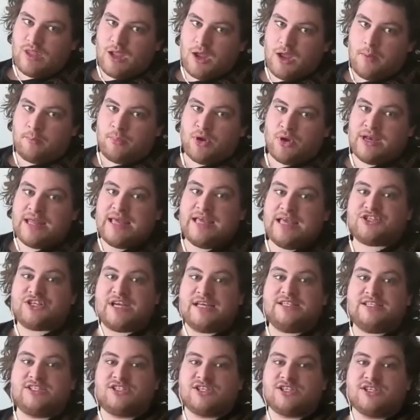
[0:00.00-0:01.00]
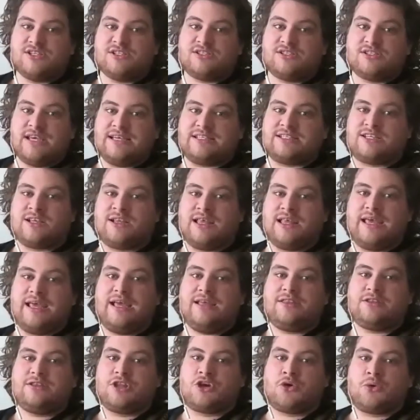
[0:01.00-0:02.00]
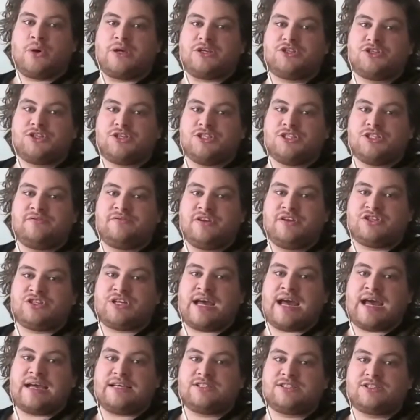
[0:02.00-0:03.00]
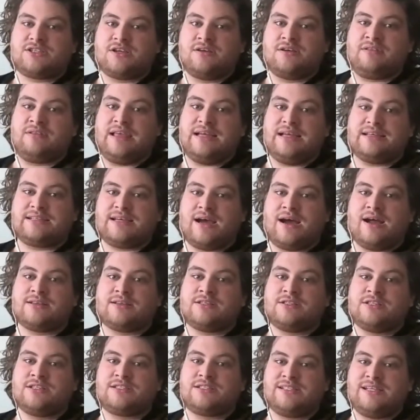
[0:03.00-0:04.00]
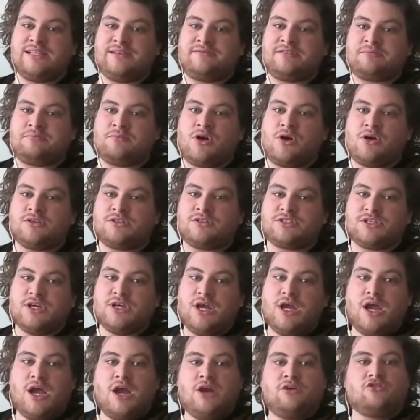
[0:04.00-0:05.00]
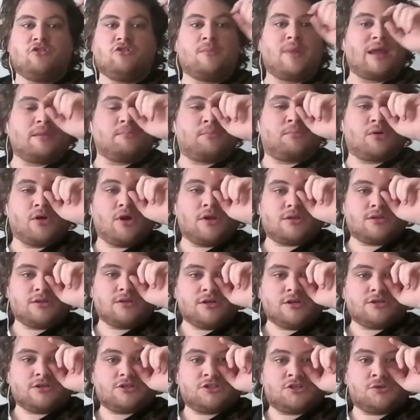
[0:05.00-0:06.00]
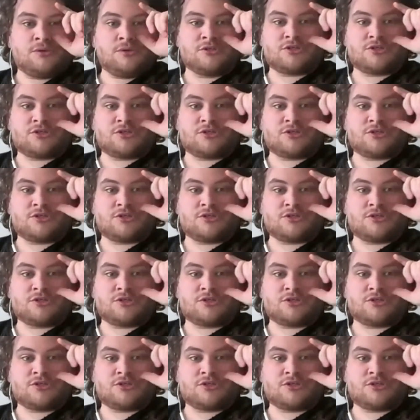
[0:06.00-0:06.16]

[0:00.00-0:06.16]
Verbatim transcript: But in each instance, it is clear that the questions Fisher asked of Lyotard and the Sleaford Mods remain pertinent to his